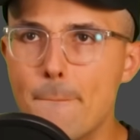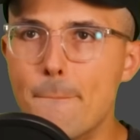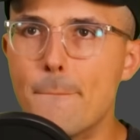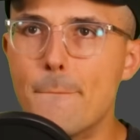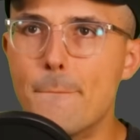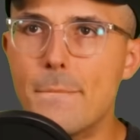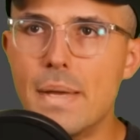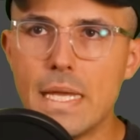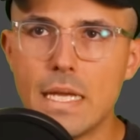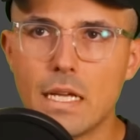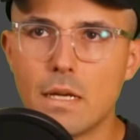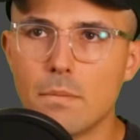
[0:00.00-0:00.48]

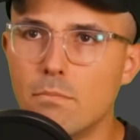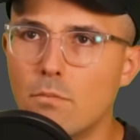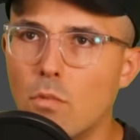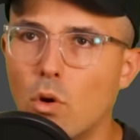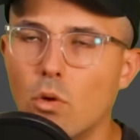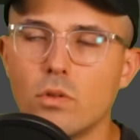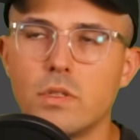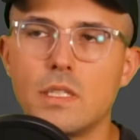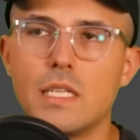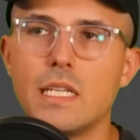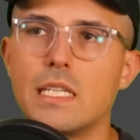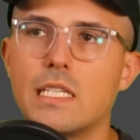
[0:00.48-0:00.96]
big
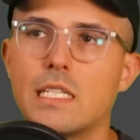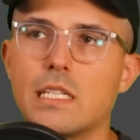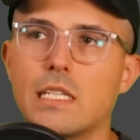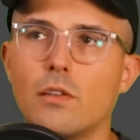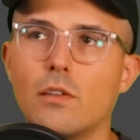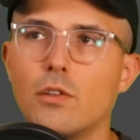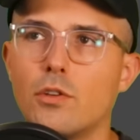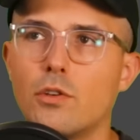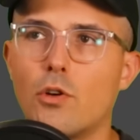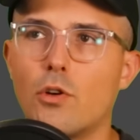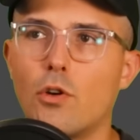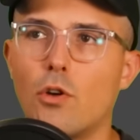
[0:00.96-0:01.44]

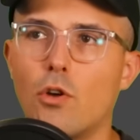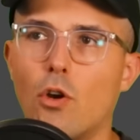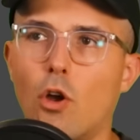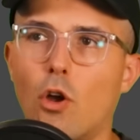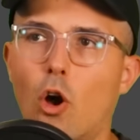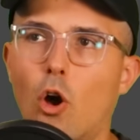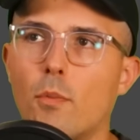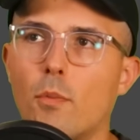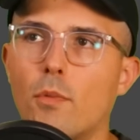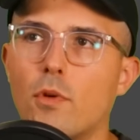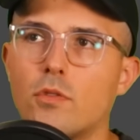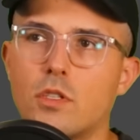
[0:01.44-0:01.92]
multi-cylinder,
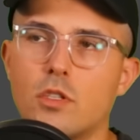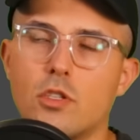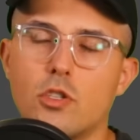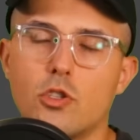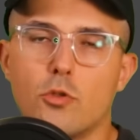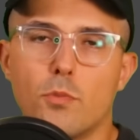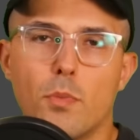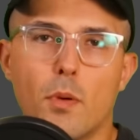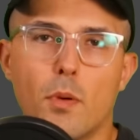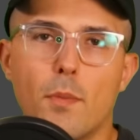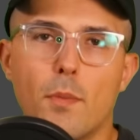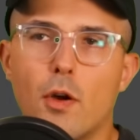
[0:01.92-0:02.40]
almost
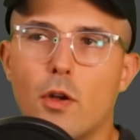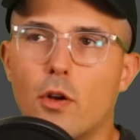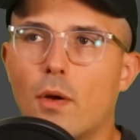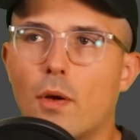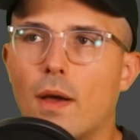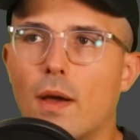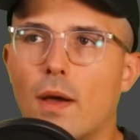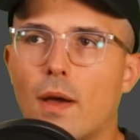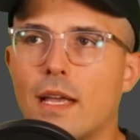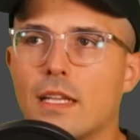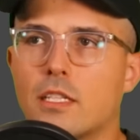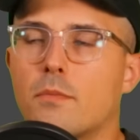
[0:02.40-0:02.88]

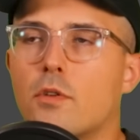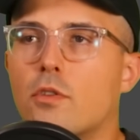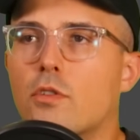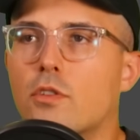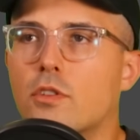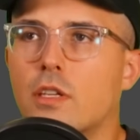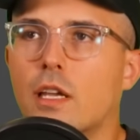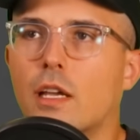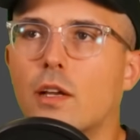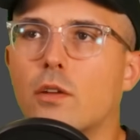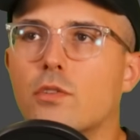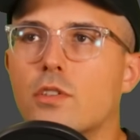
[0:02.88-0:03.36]
supermoto-esque
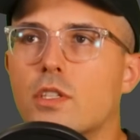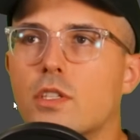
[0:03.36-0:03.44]
motorcycle.